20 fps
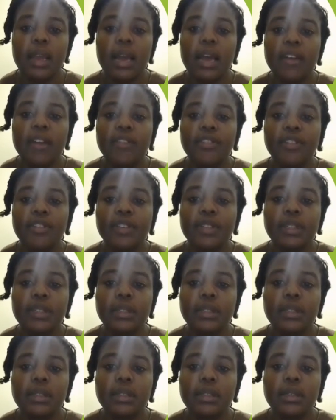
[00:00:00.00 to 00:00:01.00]
At
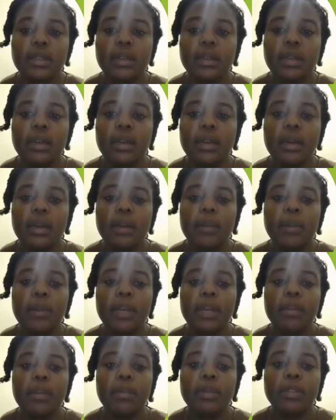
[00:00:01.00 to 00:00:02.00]
first,
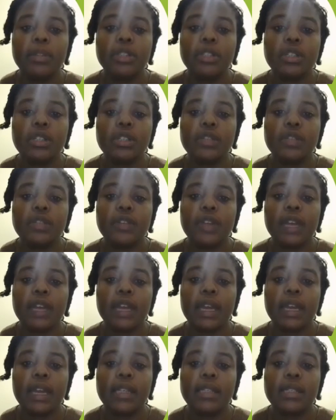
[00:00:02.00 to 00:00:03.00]
people just
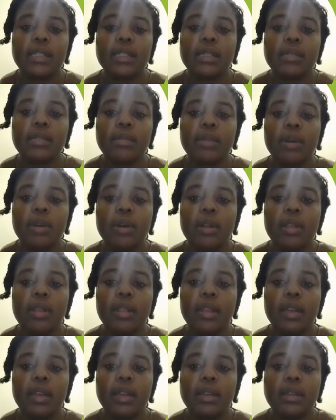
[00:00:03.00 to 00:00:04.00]
forget small
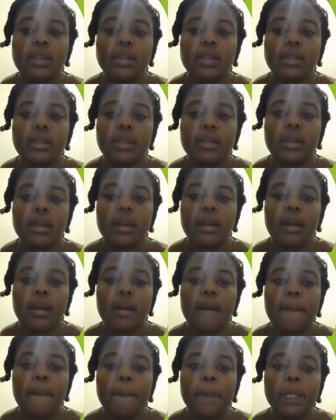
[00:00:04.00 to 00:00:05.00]
things,
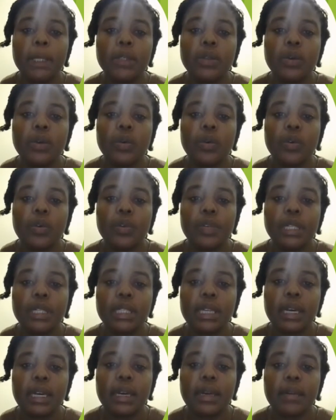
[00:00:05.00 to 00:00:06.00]
but over
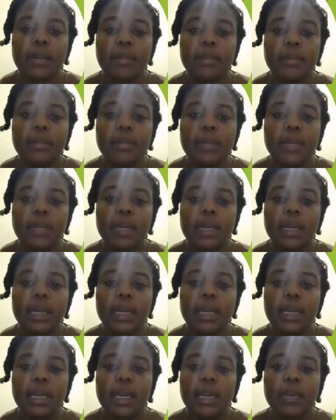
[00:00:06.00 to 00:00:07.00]
time,
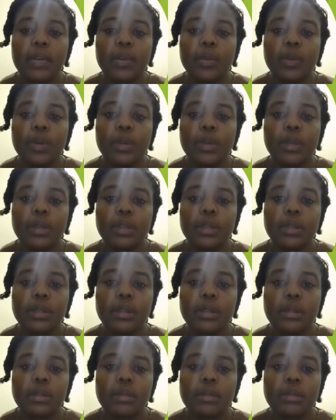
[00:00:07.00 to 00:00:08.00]
it gets
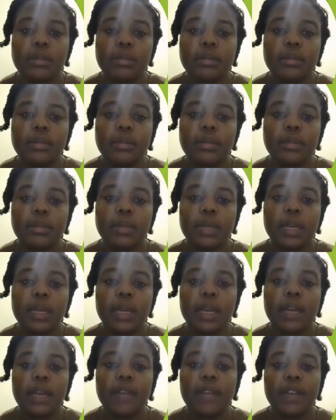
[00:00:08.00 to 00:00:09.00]
worse.
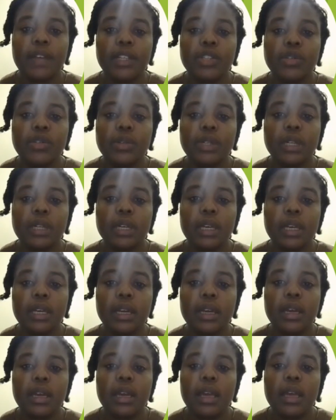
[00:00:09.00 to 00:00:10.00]
Eventually,
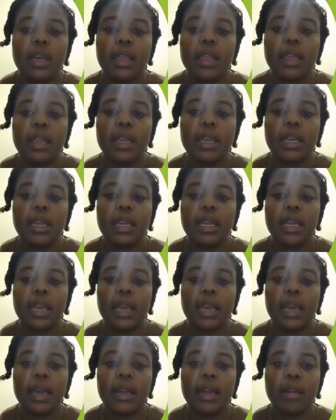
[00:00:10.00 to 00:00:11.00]
they need
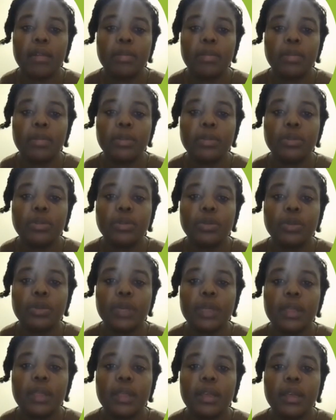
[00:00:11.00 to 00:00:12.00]
help
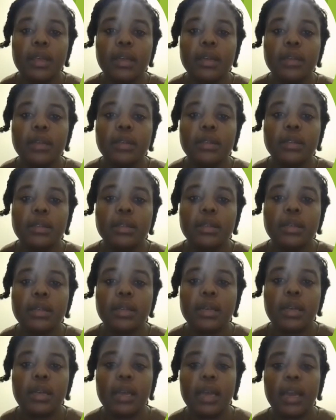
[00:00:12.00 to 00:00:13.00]
doing things
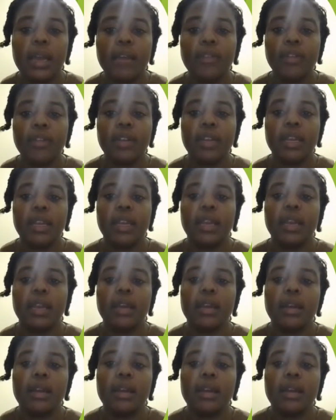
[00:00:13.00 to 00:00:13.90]
every day,